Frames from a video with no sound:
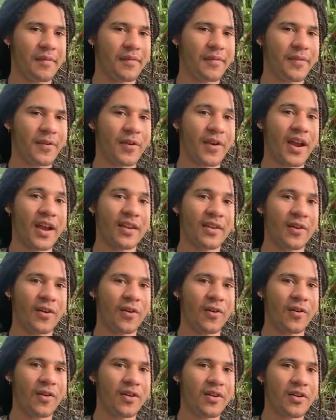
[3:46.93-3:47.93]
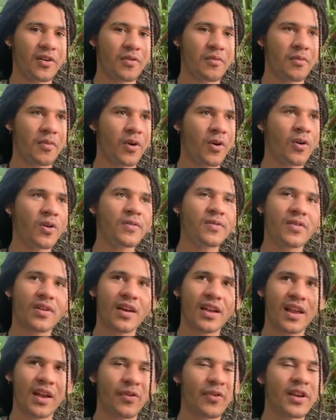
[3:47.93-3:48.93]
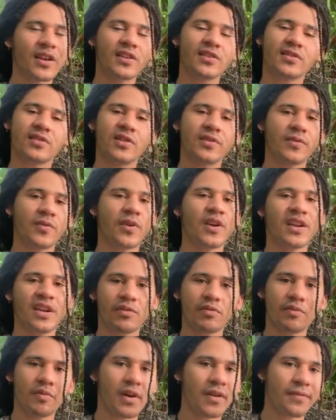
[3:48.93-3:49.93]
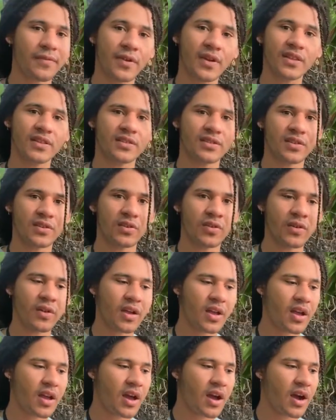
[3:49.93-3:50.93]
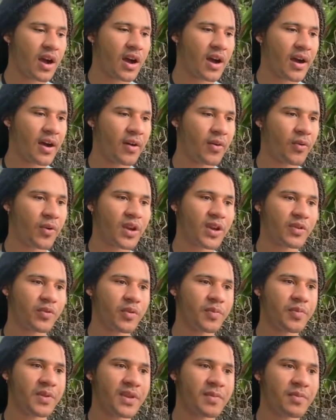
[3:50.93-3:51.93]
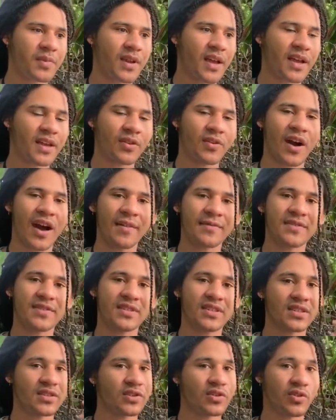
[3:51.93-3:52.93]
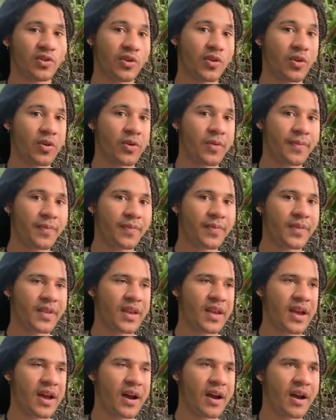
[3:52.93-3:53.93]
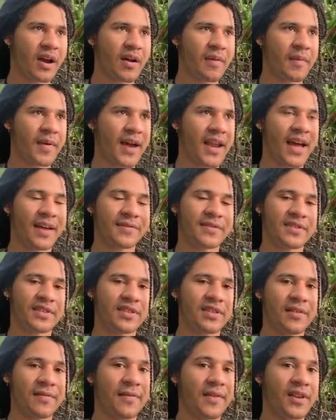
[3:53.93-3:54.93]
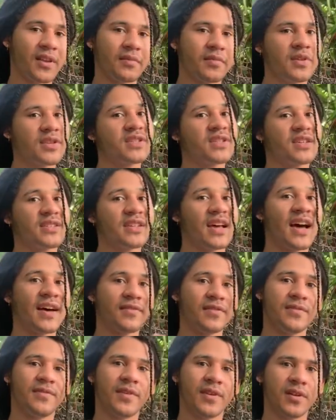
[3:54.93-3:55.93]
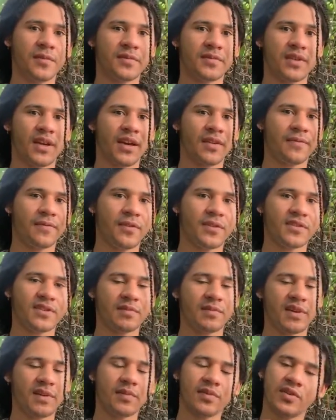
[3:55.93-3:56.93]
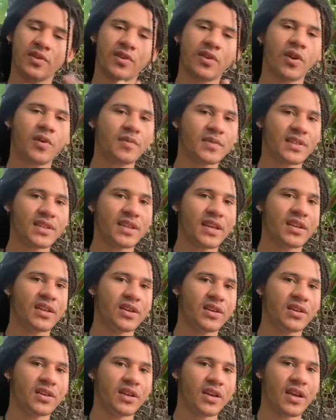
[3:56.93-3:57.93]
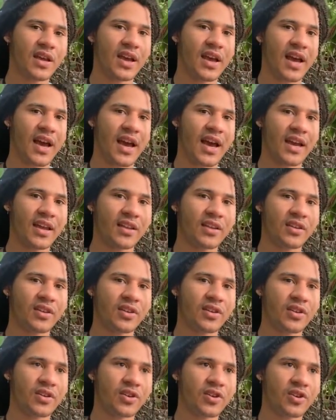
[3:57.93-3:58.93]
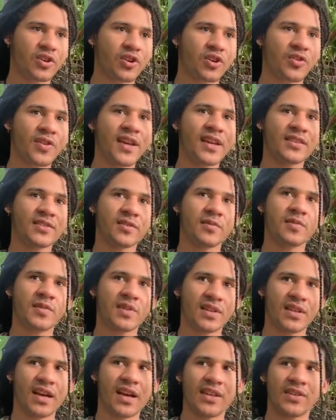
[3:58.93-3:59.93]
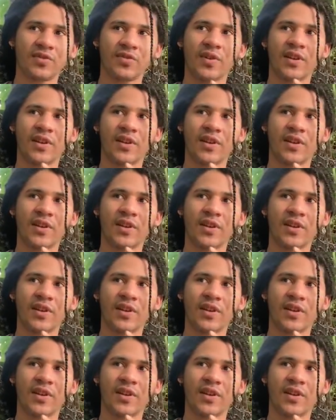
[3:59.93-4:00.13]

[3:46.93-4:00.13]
for right now. But overall, I really just love working with my friends, you know, working with people that, you know, I've seen grow and I've seen develop just as I've developed, and for us to be able to come together and create something that has